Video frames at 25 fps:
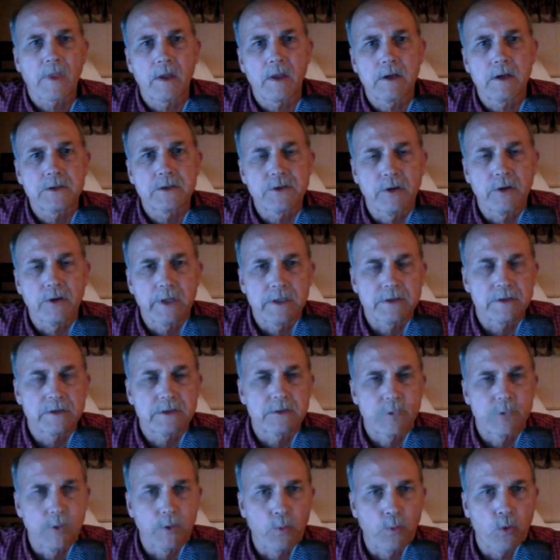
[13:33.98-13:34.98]
So that's
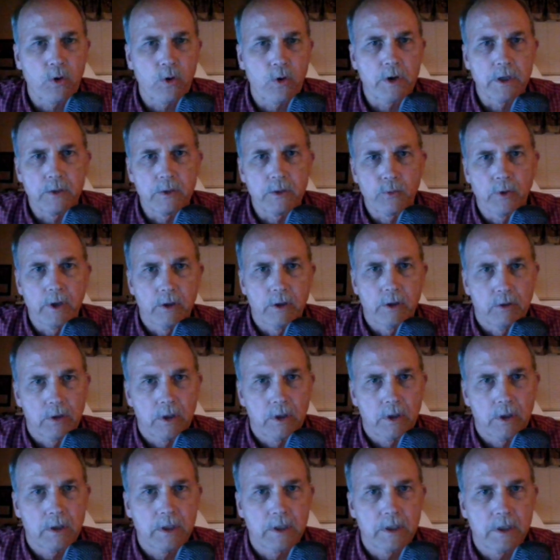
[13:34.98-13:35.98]
rewarding when you
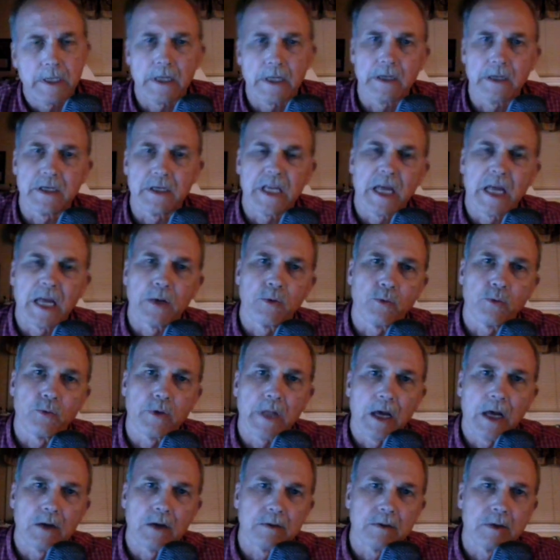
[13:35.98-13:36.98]
get it done
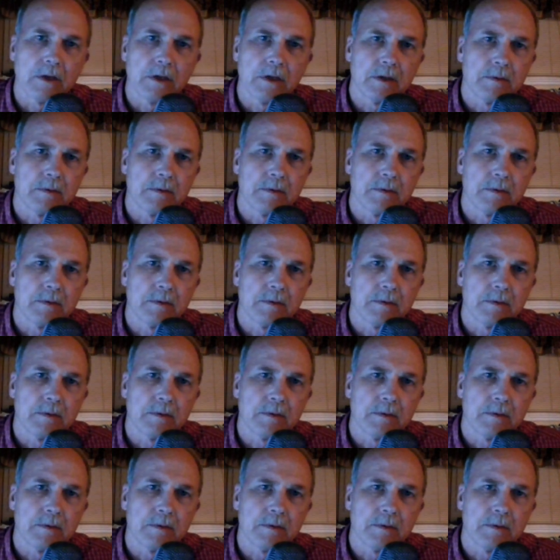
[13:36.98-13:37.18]
without